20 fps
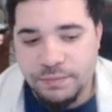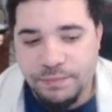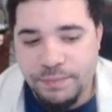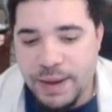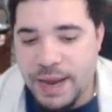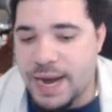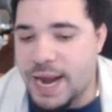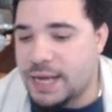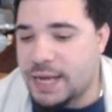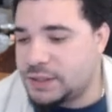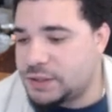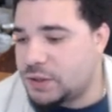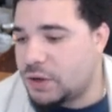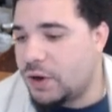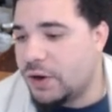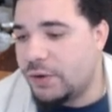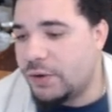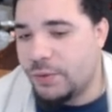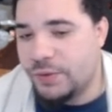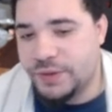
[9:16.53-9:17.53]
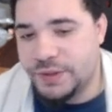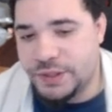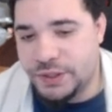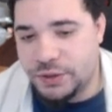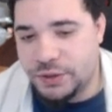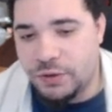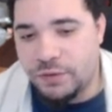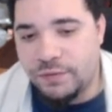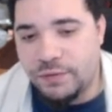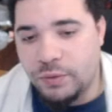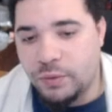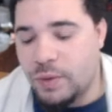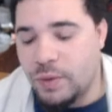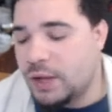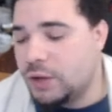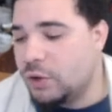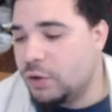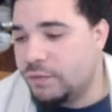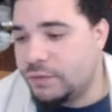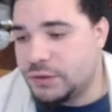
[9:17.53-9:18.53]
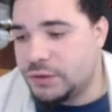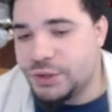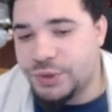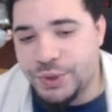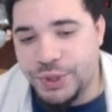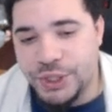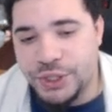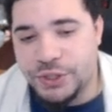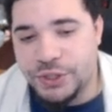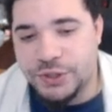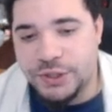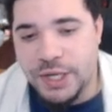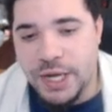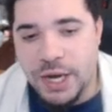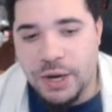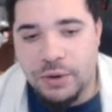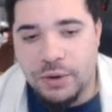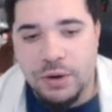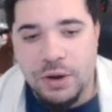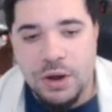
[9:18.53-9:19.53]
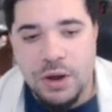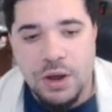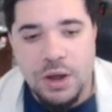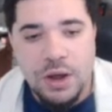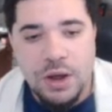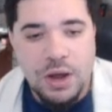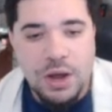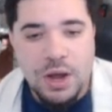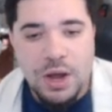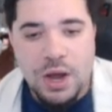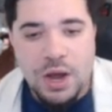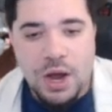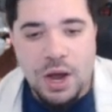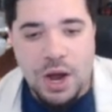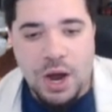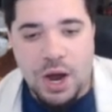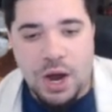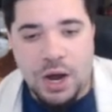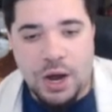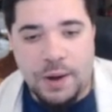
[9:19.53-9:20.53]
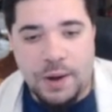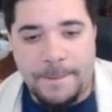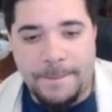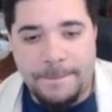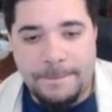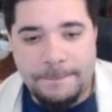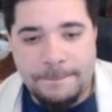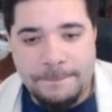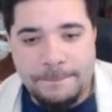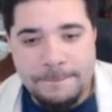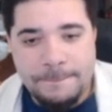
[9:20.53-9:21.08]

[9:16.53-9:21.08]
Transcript: been at starting with zero for well over two years now. Um,